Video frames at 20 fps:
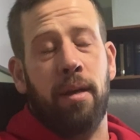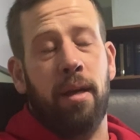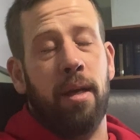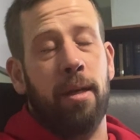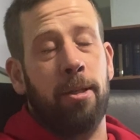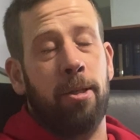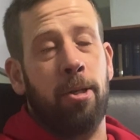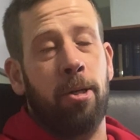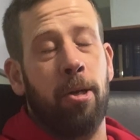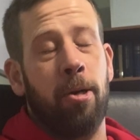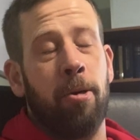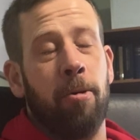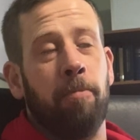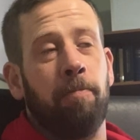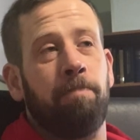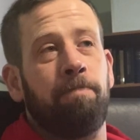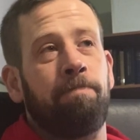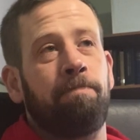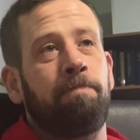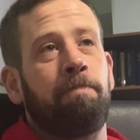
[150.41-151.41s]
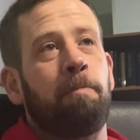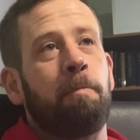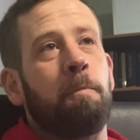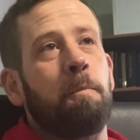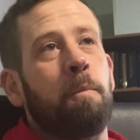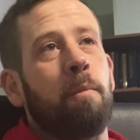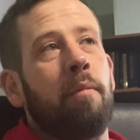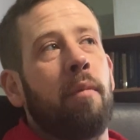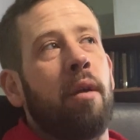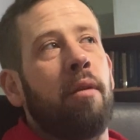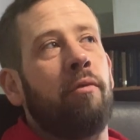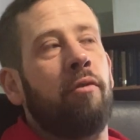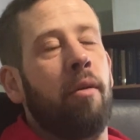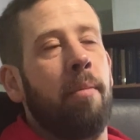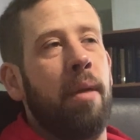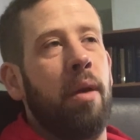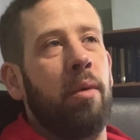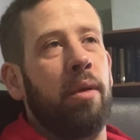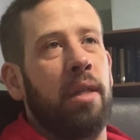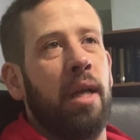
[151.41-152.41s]
And so for
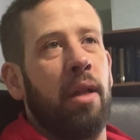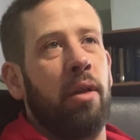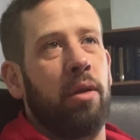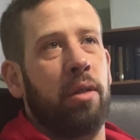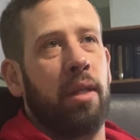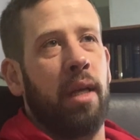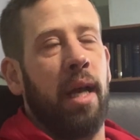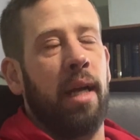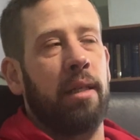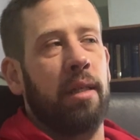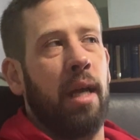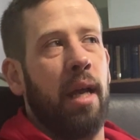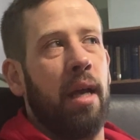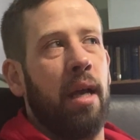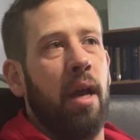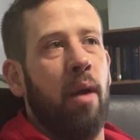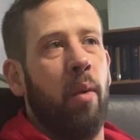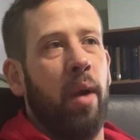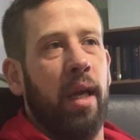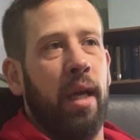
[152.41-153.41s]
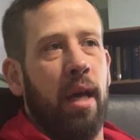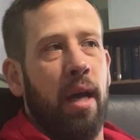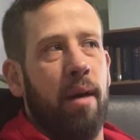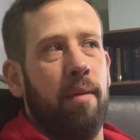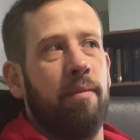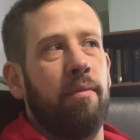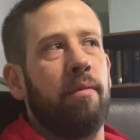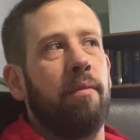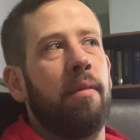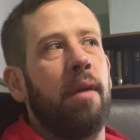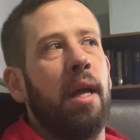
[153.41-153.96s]
me, what that looks like is I wake up,